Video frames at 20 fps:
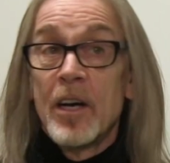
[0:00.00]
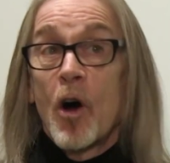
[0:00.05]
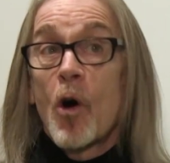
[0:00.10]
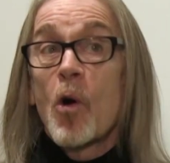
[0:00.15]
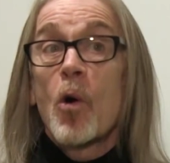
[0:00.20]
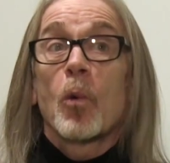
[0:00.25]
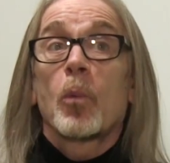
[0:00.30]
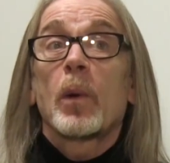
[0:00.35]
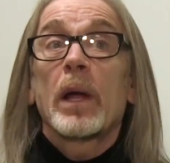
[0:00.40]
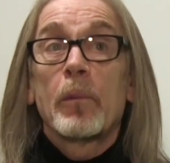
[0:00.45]

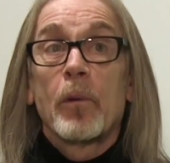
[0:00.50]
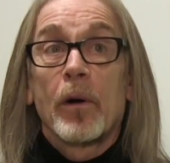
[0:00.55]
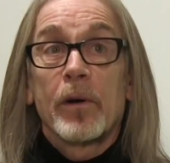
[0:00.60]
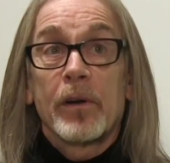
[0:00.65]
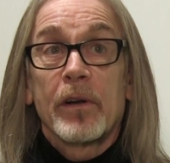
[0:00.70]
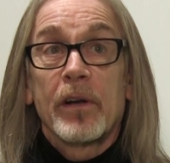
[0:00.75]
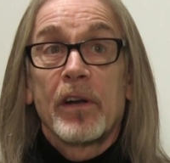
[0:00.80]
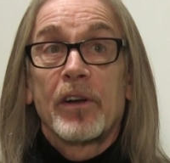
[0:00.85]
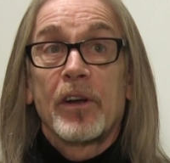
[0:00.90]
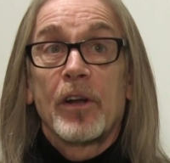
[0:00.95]
All we
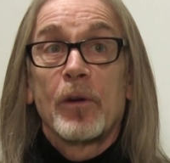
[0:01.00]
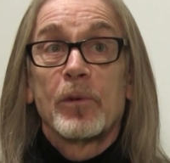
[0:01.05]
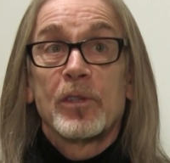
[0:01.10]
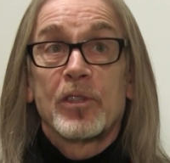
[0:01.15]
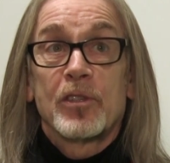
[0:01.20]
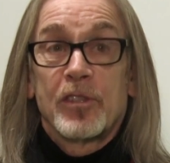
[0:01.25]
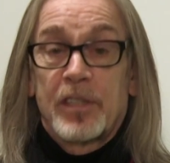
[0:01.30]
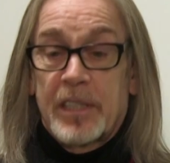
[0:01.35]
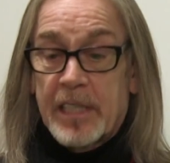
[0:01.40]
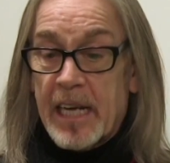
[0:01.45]
wanted to do
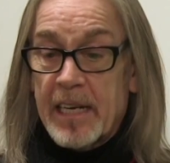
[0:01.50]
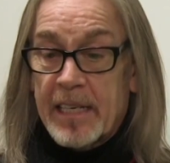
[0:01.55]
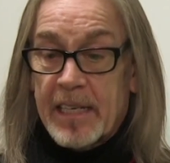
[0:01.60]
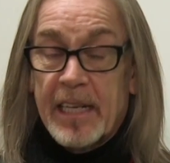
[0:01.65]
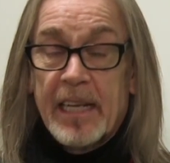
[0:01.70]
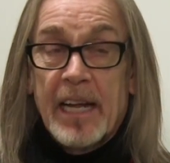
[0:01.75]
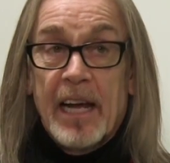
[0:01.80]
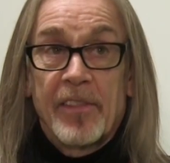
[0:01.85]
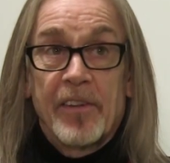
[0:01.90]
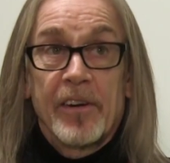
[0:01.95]
was just get
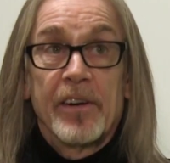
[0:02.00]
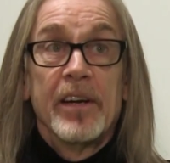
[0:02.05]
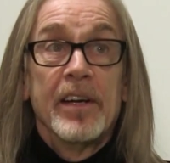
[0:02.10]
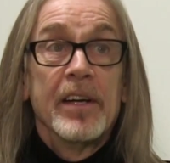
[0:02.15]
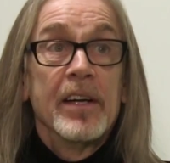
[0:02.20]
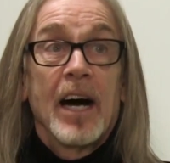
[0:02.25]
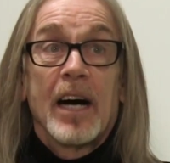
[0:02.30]
together